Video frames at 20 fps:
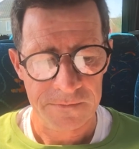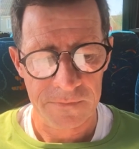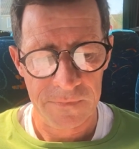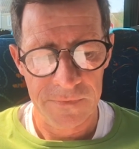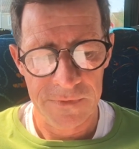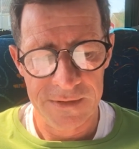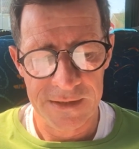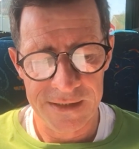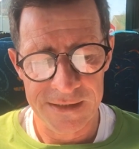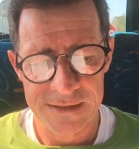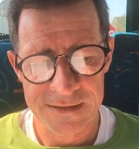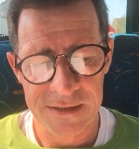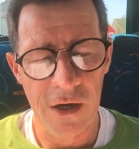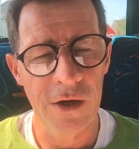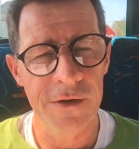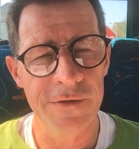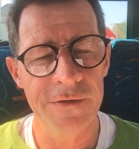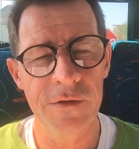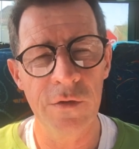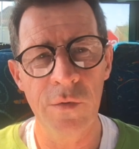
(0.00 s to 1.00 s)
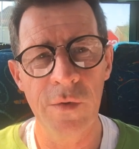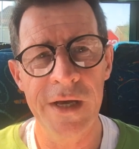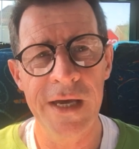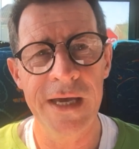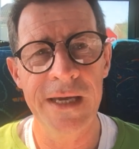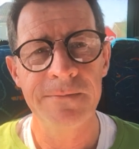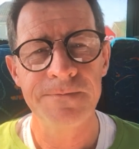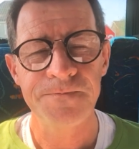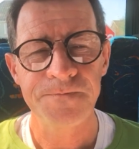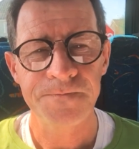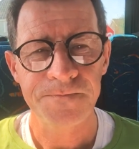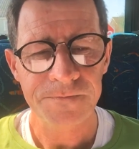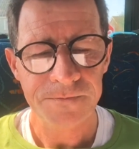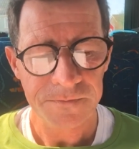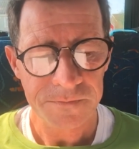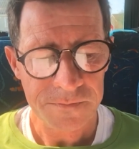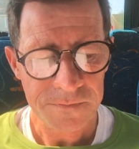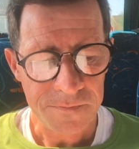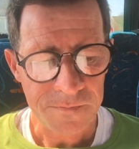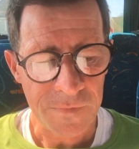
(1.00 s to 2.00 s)
that is on the way,
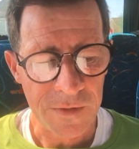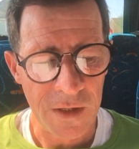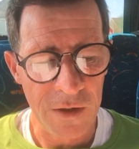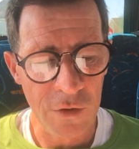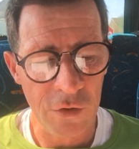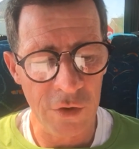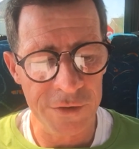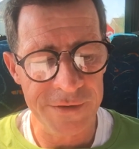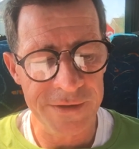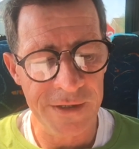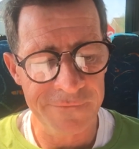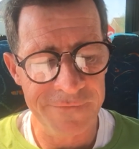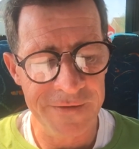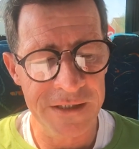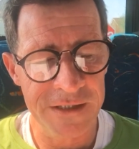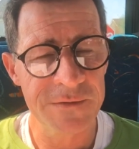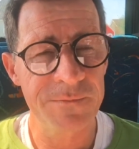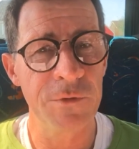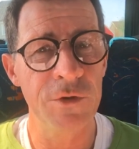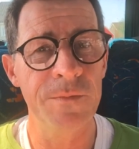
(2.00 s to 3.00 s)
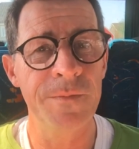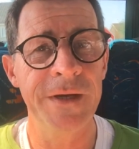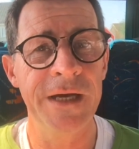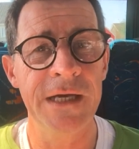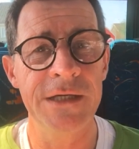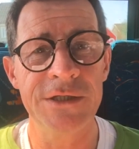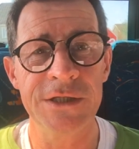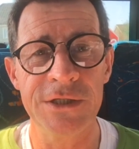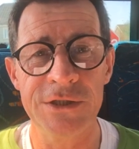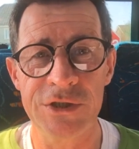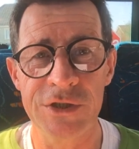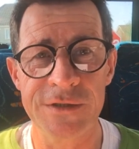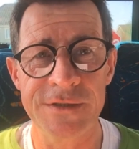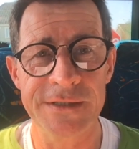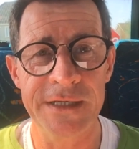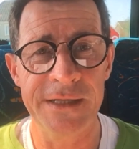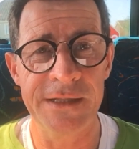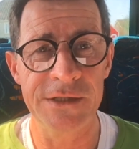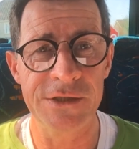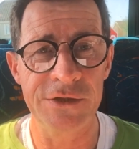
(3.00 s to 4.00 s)
go to their Facebook page and just
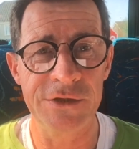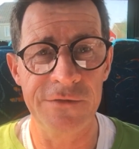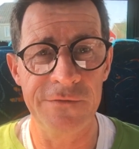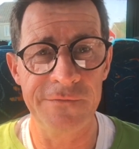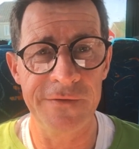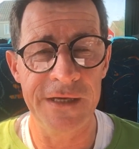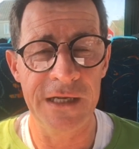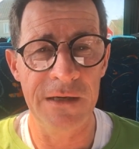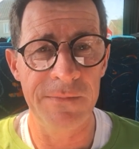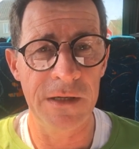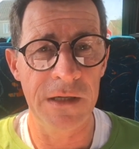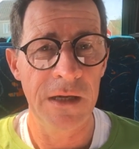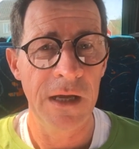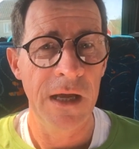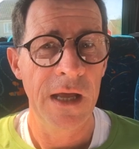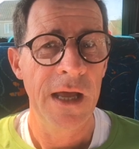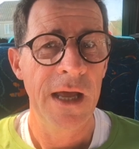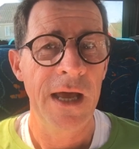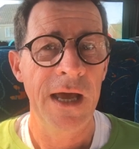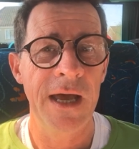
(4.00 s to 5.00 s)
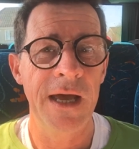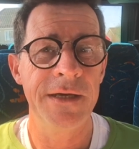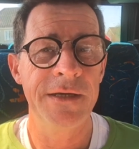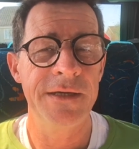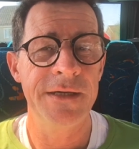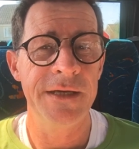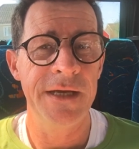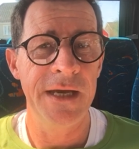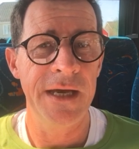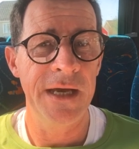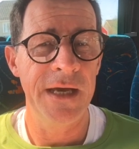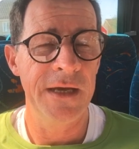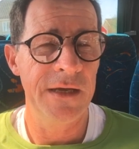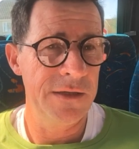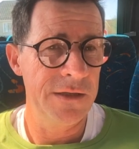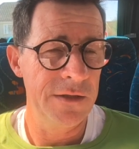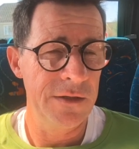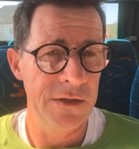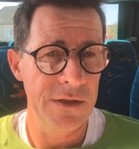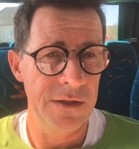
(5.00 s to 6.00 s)
say that you're available, and
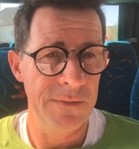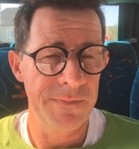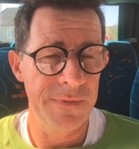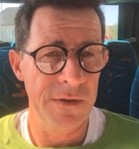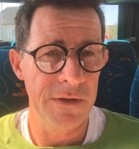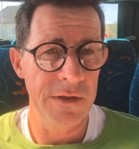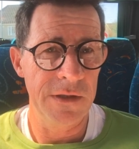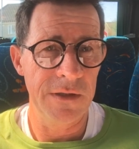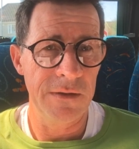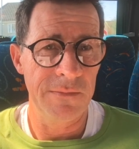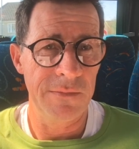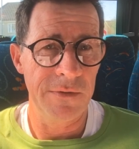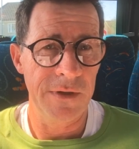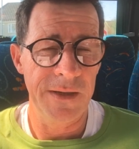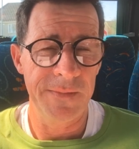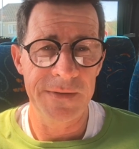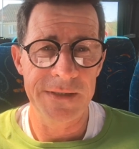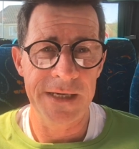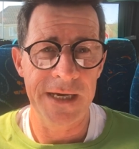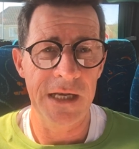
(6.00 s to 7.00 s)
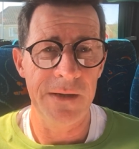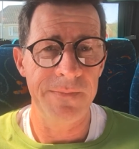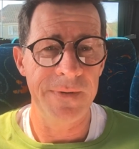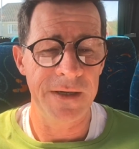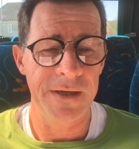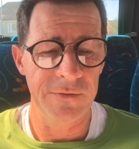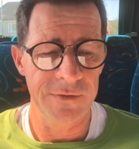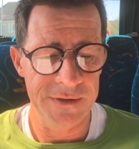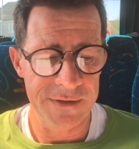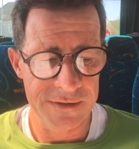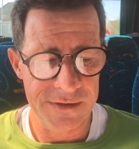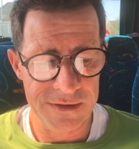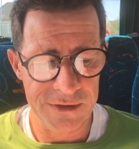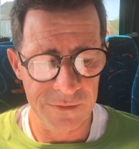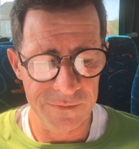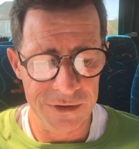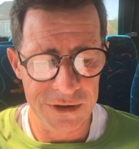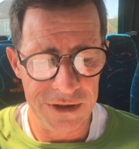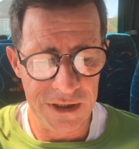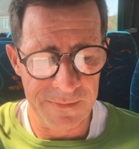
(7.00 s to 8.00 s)
you'll be able to help out in
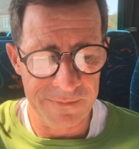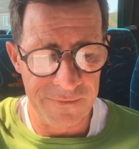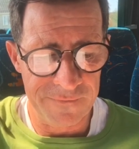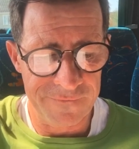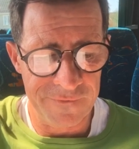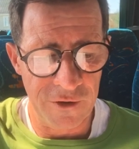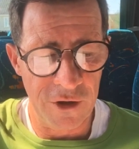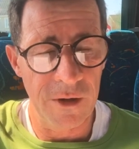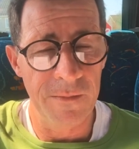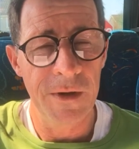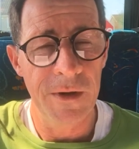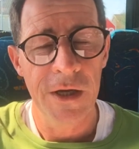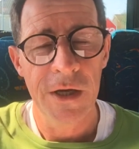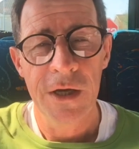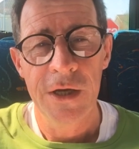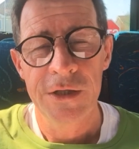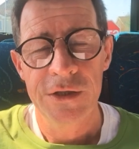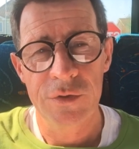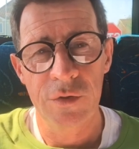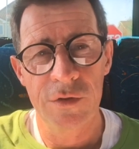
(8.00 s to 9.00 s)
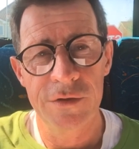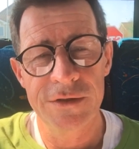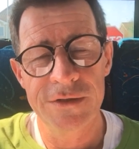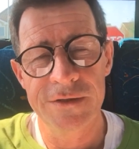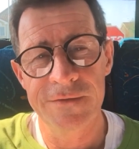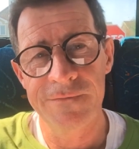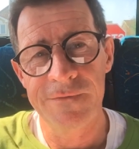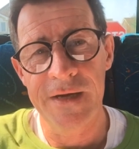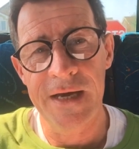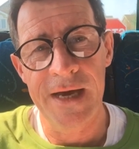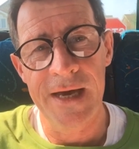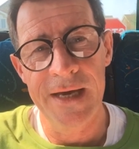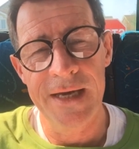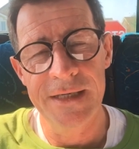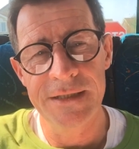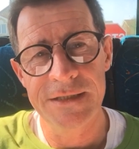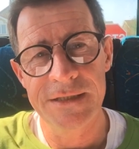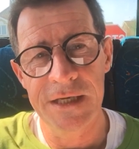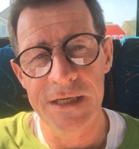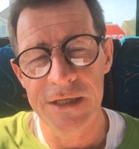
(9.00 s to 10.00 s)
some shape or form towards the FLA.
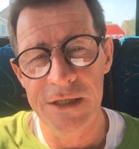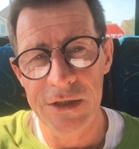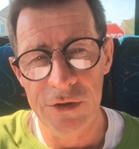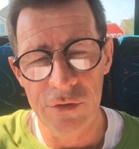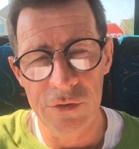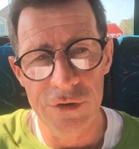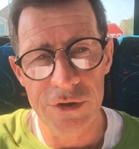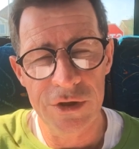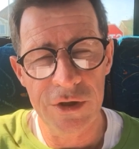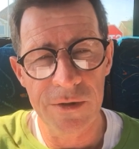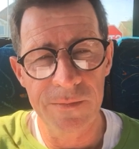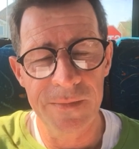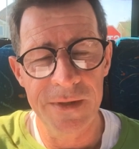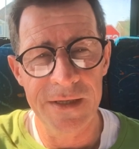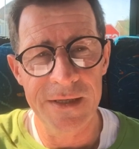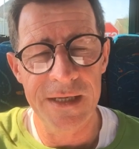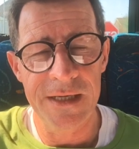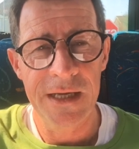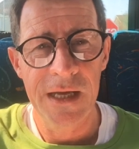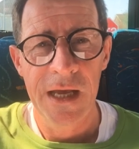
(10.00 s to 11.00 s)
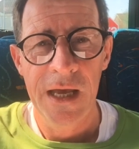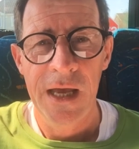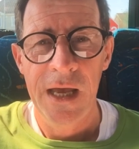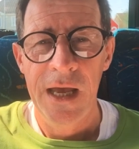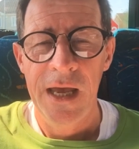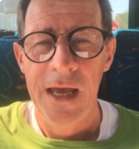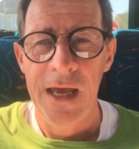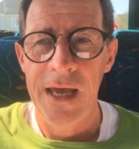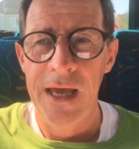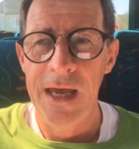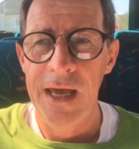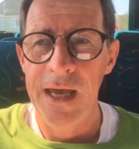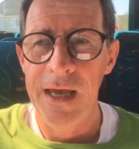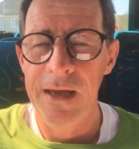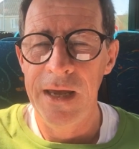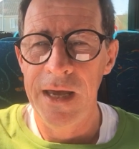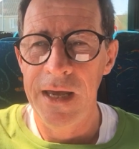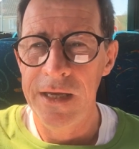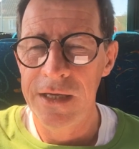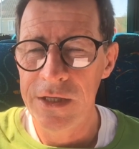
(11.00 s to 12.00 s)
It's a huge committee,
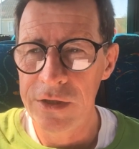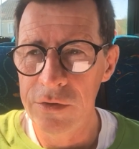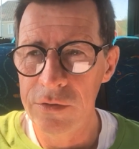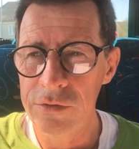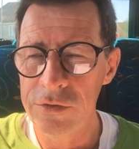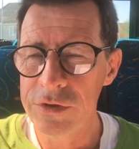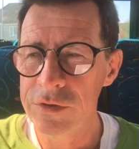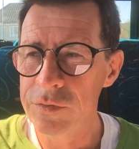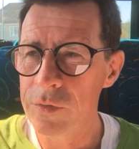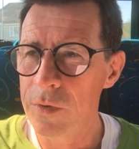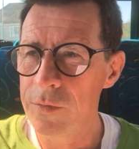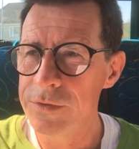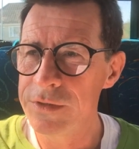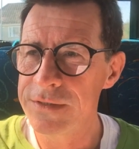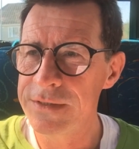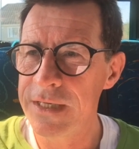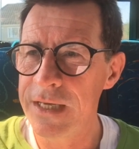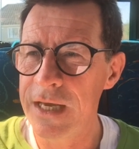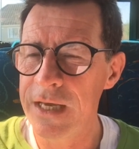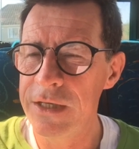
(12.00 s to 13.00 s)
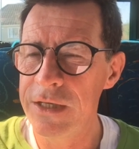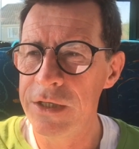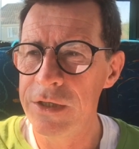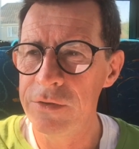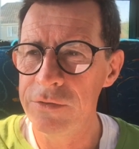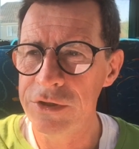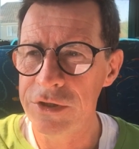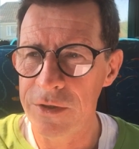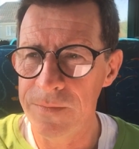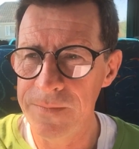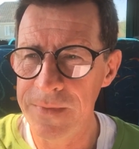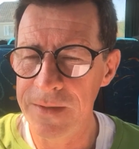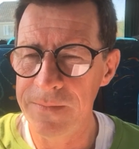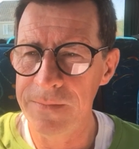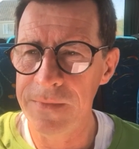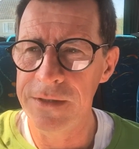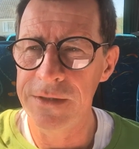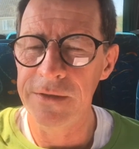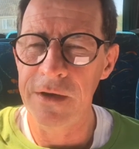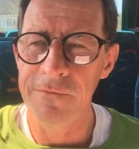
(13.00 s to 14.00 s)
a huge
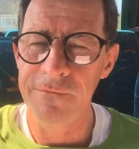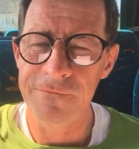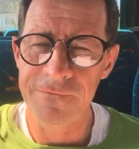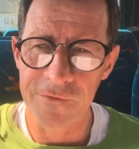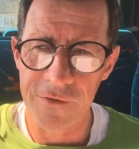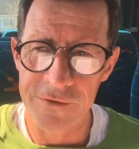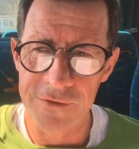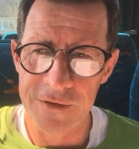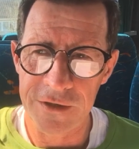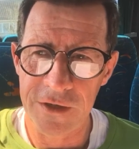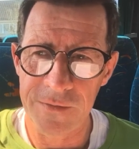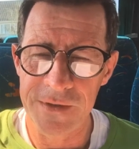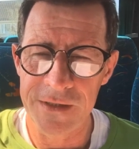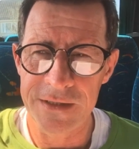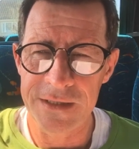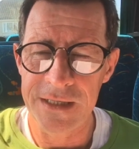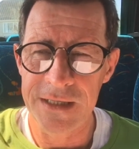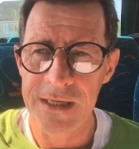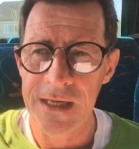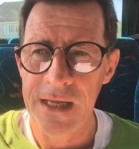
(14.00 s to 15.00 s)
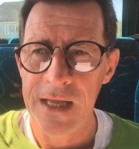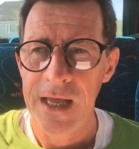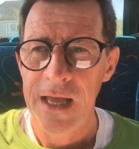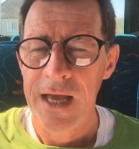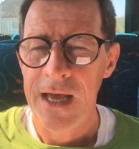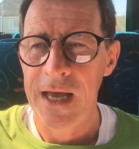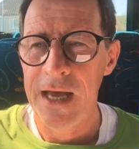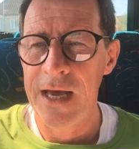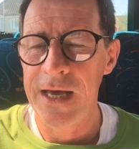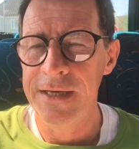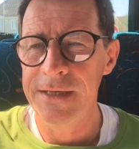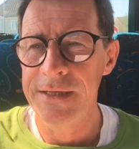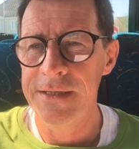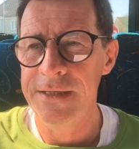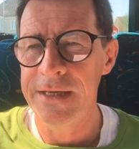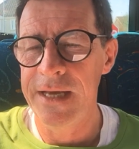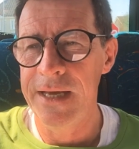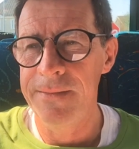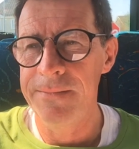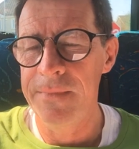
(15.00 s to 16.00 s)
commitment for the committee, and
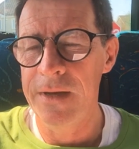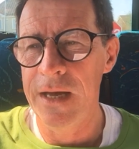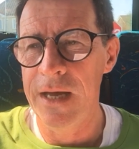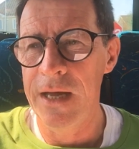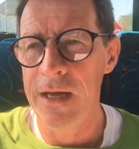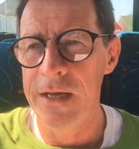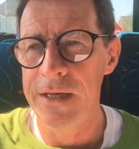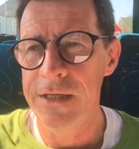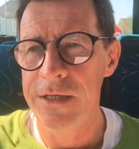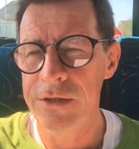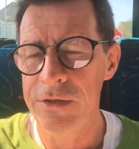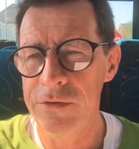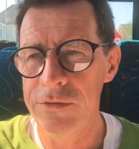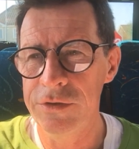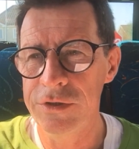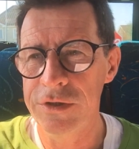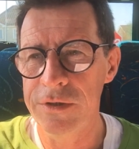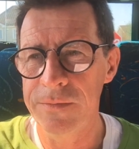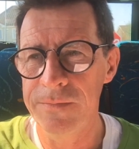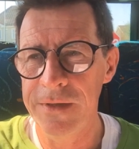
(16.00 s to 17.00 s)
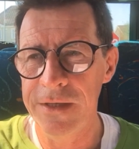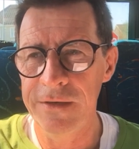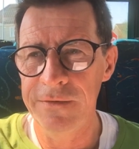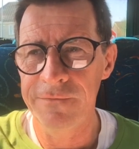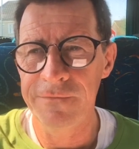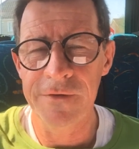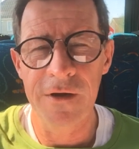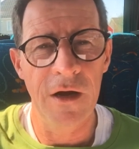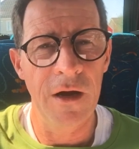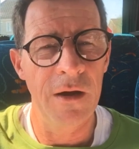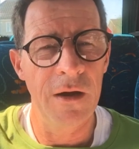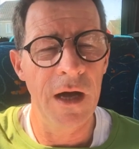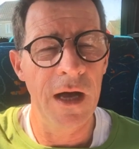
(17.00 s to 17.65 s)
a huge commitment from